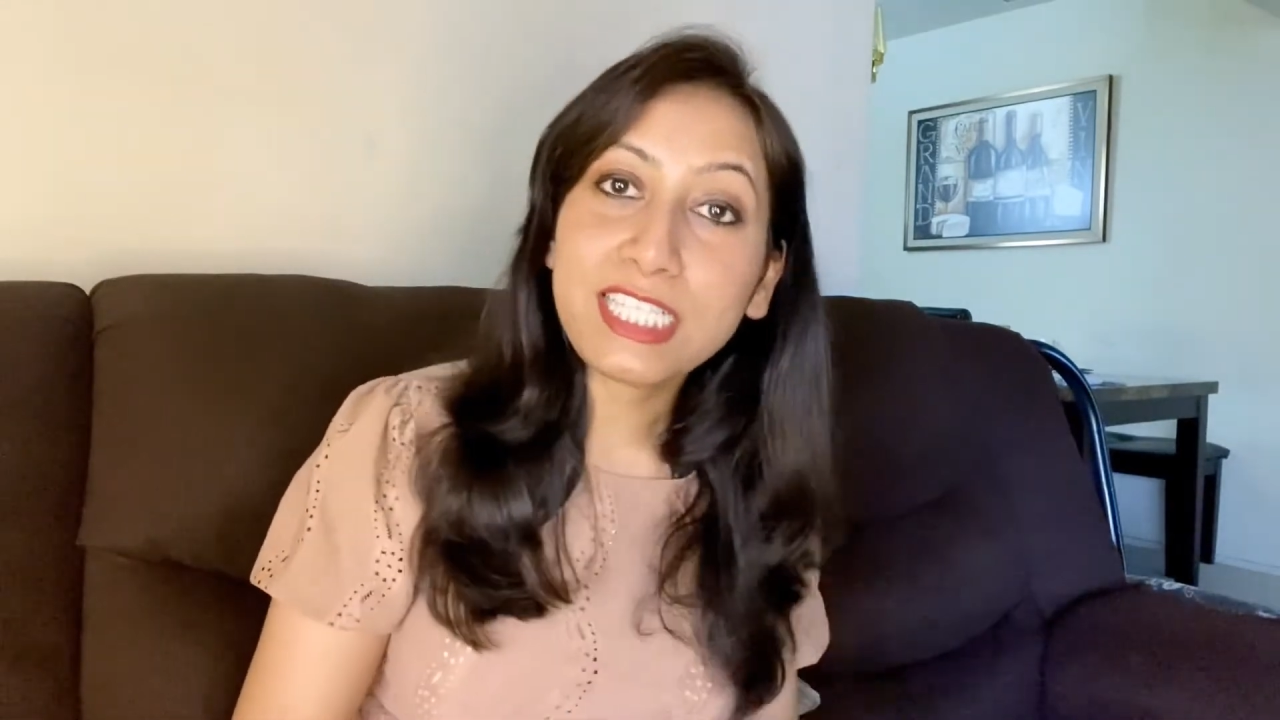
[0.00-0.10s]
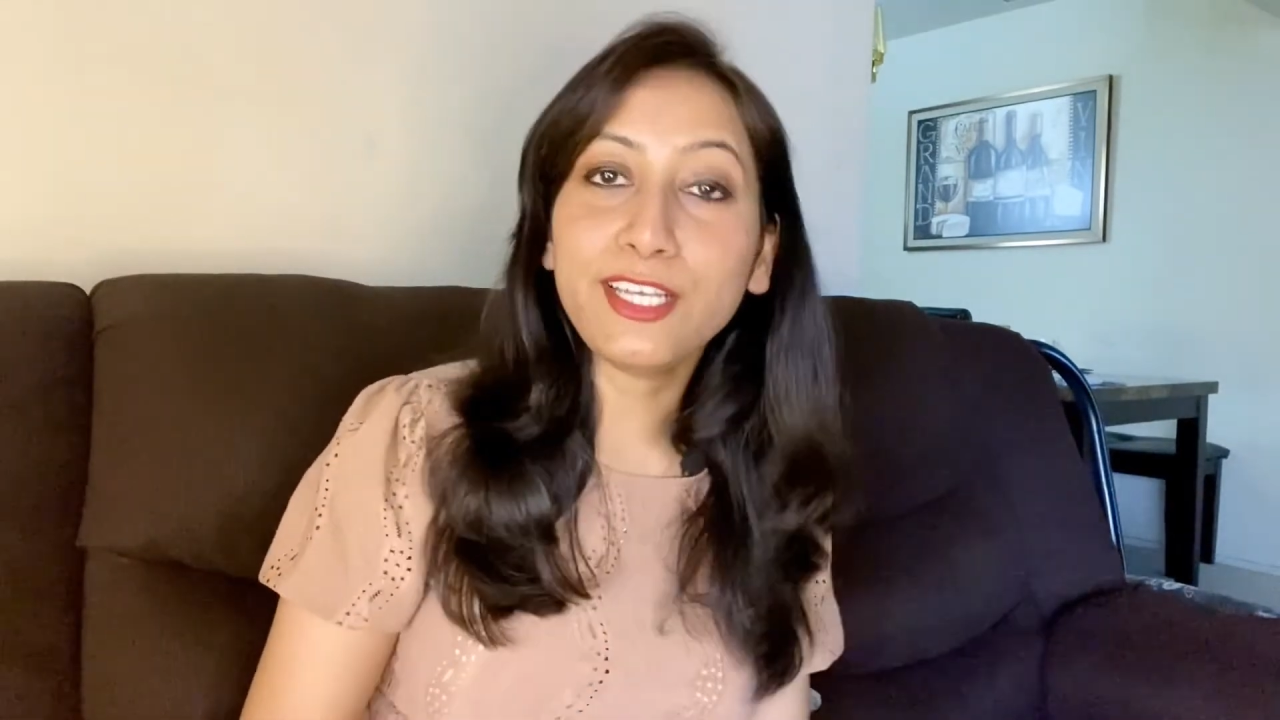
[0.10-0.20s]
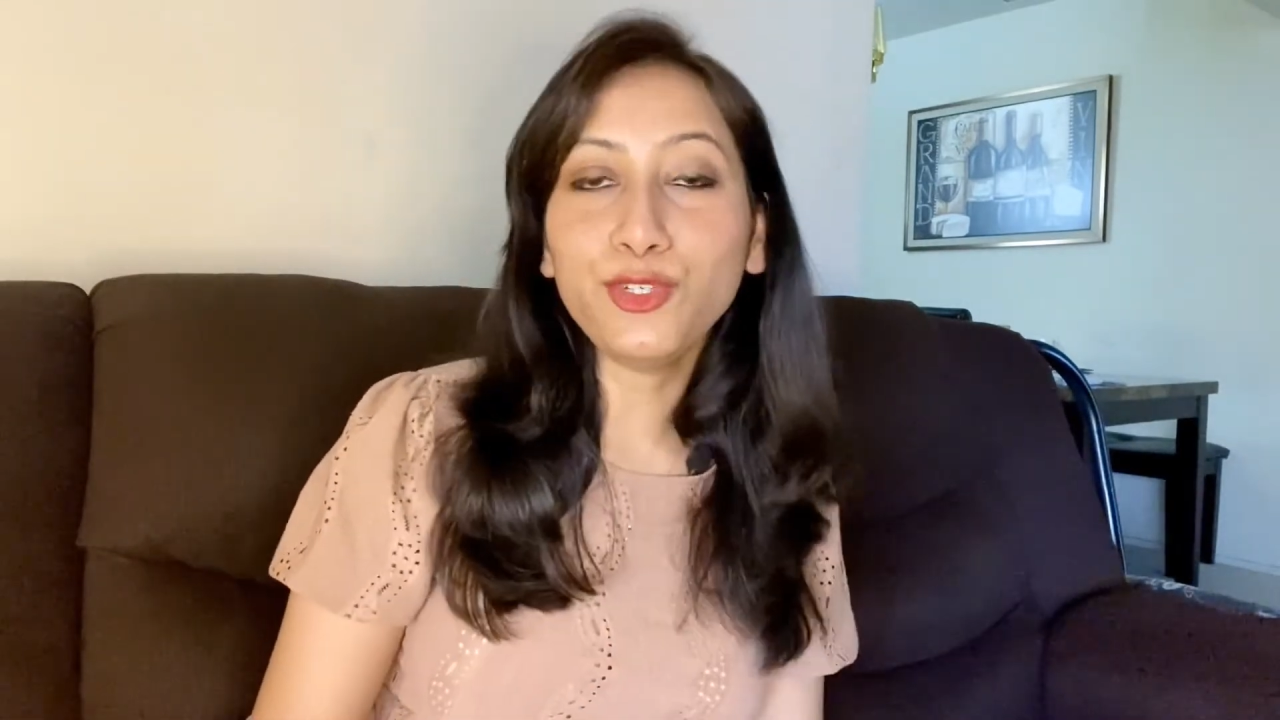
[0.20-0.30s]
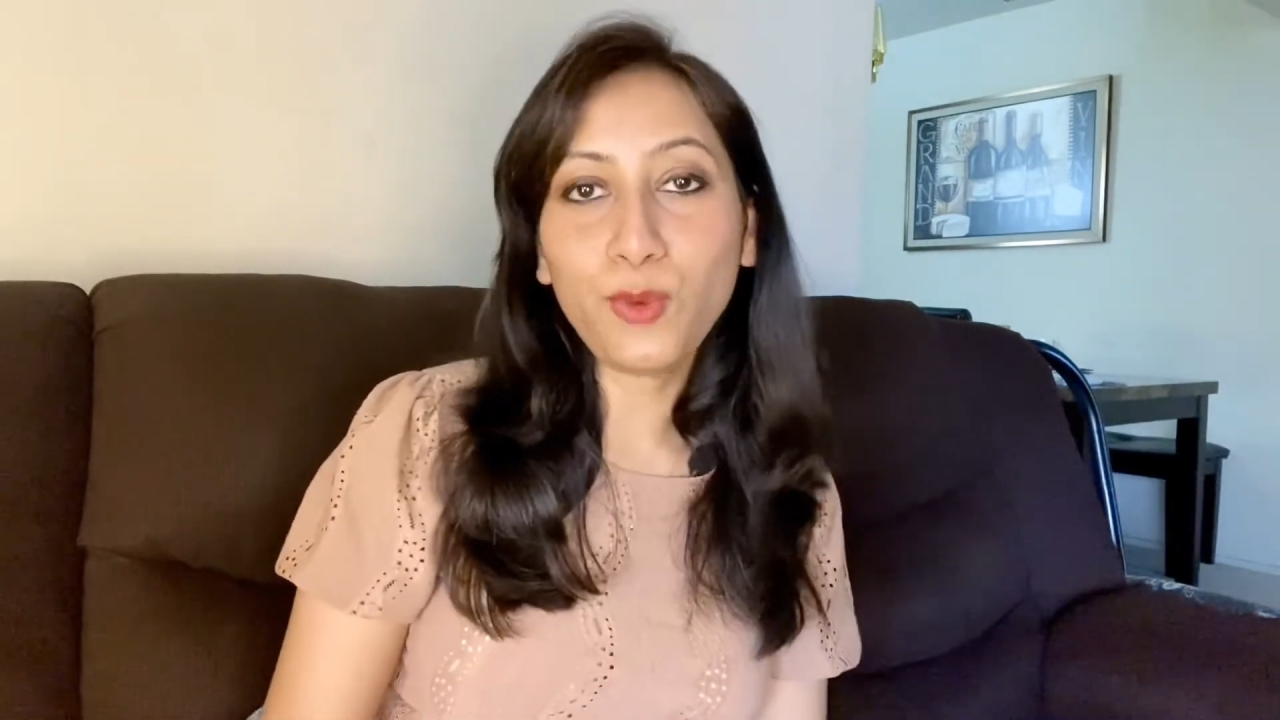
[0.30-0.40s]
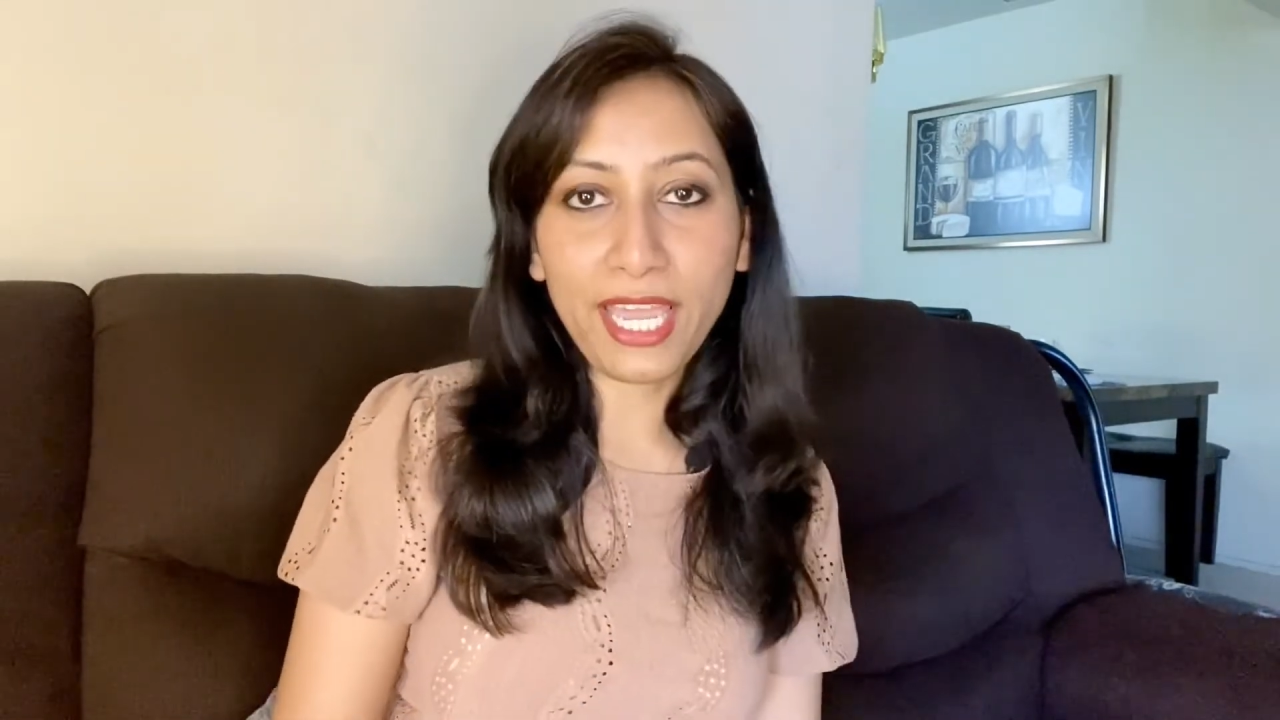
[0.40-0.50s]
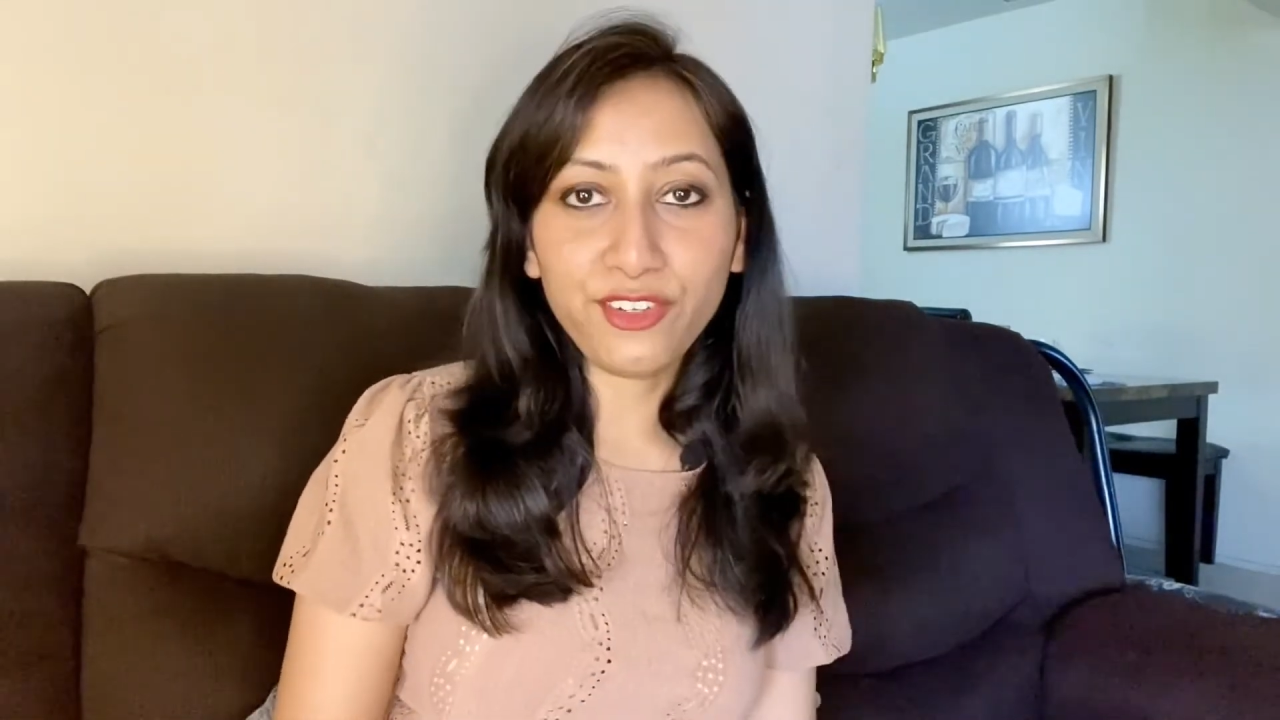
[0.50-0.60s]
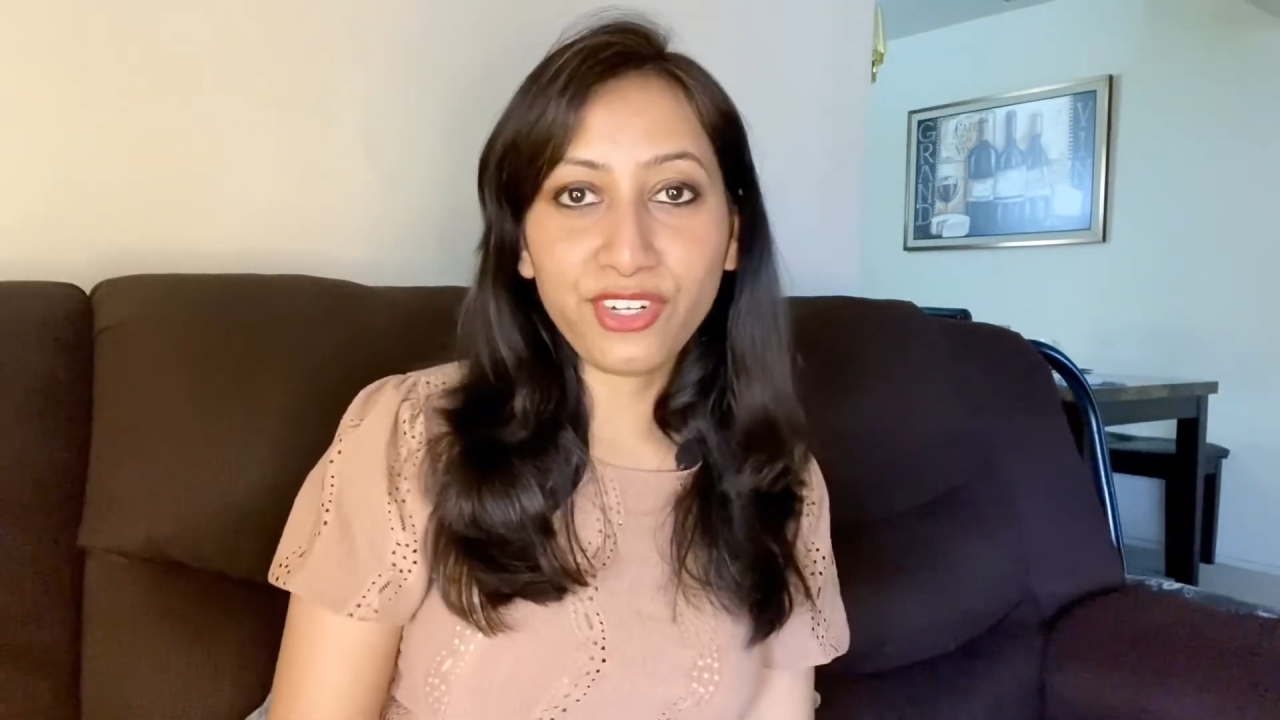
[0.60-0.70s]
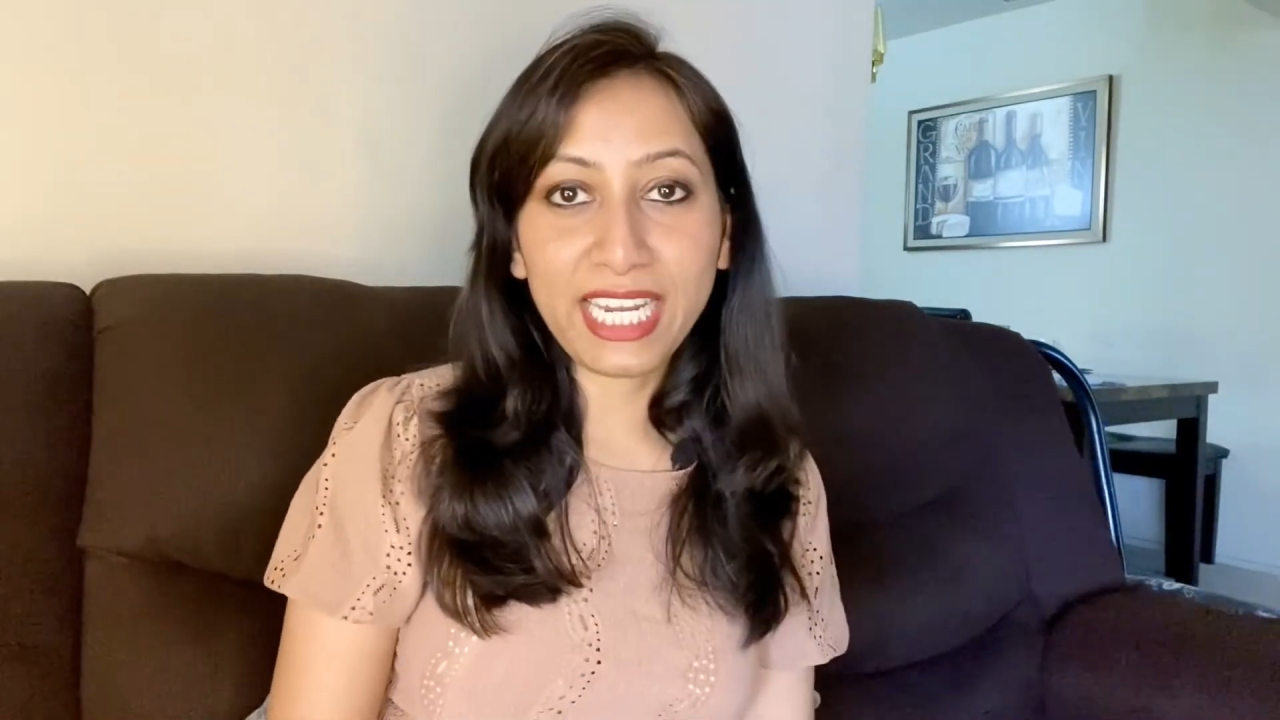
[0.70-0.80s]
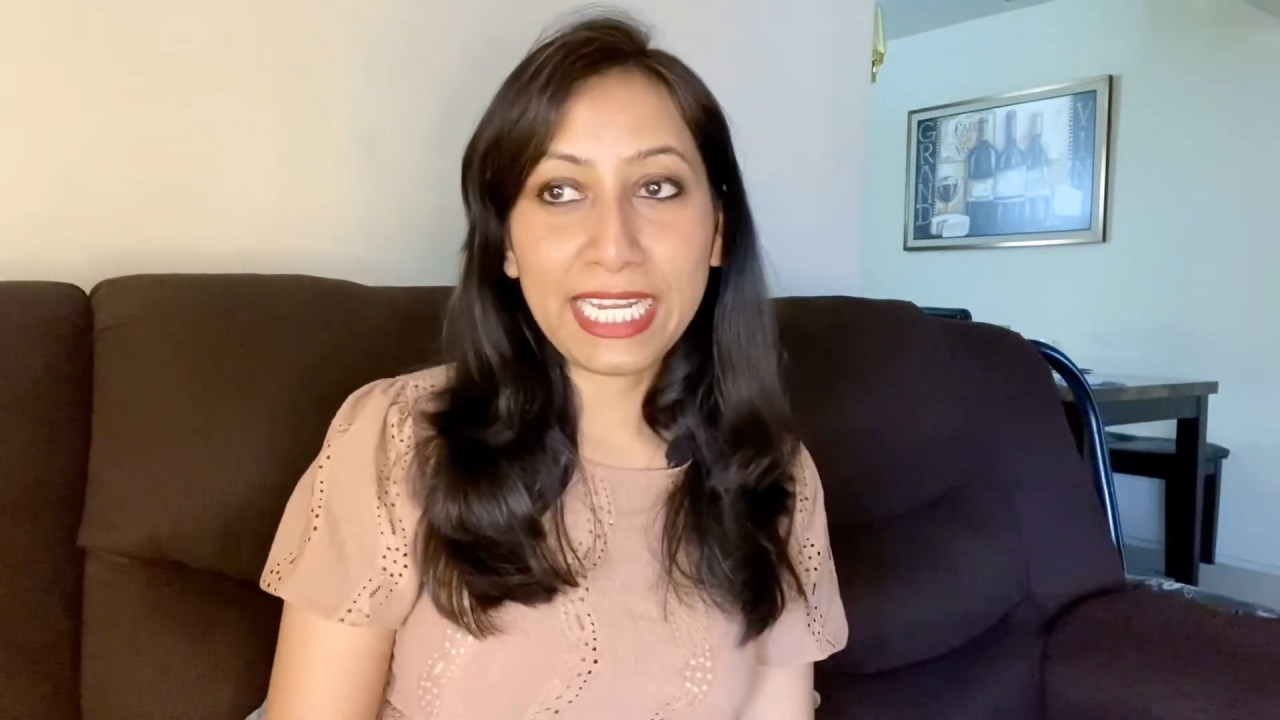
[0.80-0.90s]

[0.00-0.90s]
to iterate